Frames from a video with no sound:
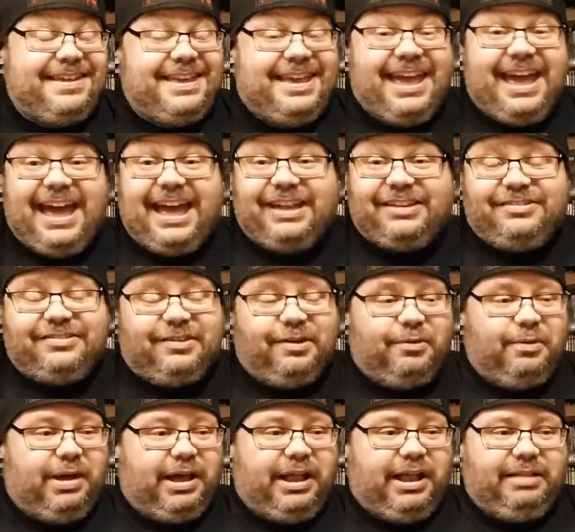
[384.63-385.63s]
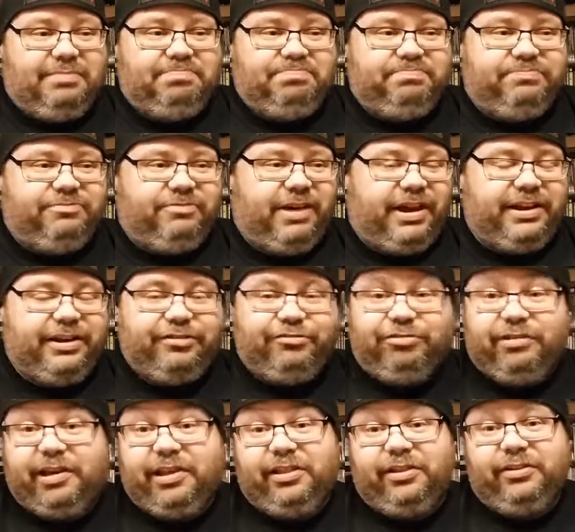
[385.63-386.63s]
Yeah, so I'll find a
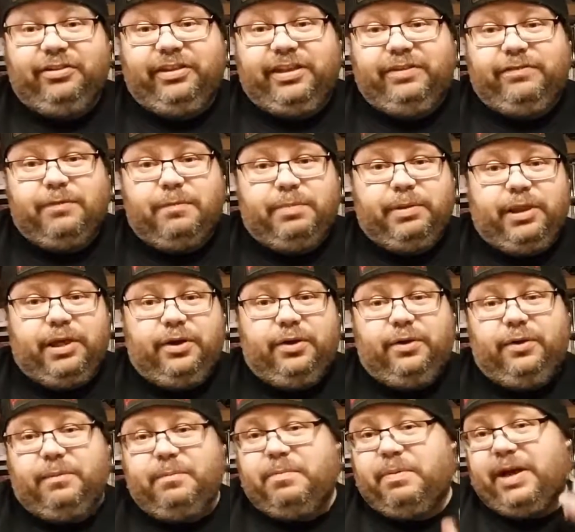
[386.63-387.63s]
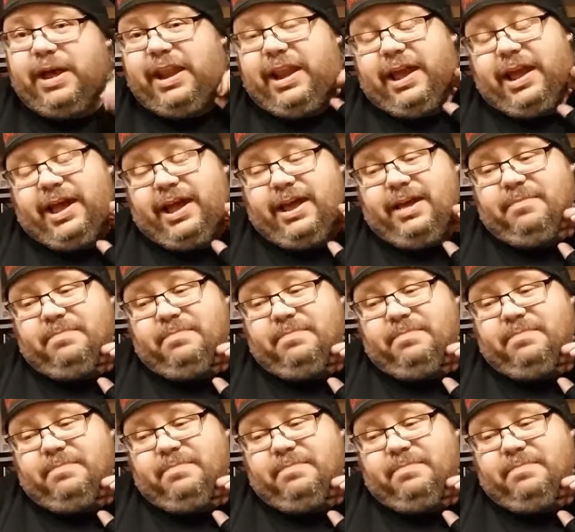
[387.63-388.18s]
trailer, leave it below, but